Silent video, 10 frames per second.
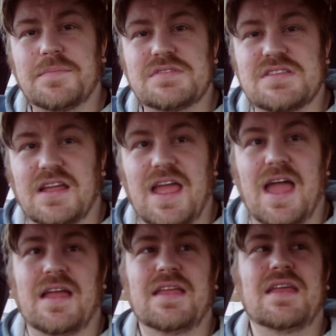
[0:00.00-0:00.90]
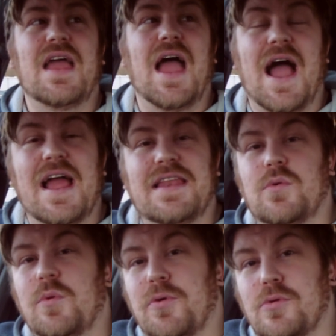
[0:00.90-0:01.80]
So yeah, and
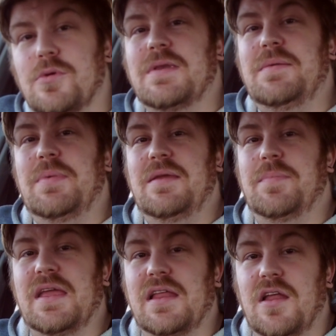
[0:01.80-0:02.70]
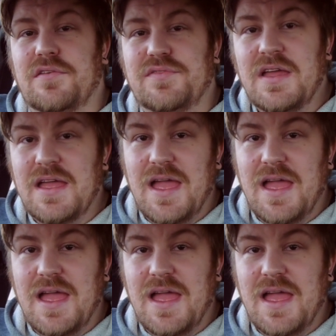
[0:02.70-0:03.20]
it will probably be big enough